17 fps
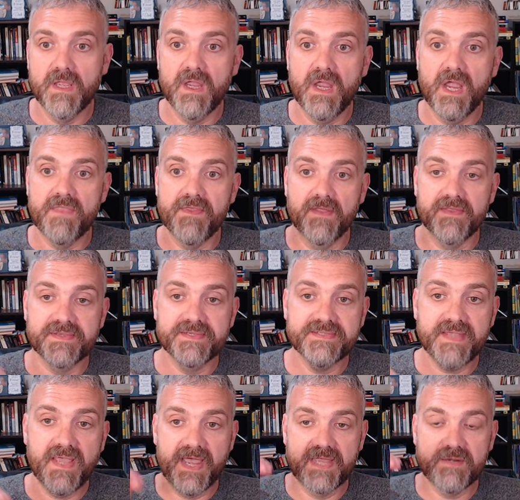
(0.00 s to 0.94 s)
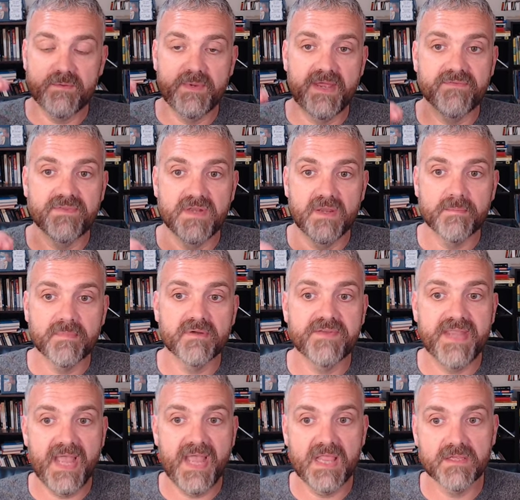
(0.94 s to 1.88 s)
And then on the side, we have the number of
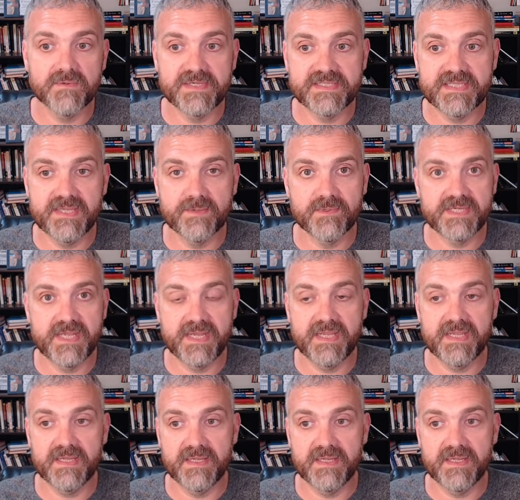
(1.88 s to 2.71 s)
calories they were taking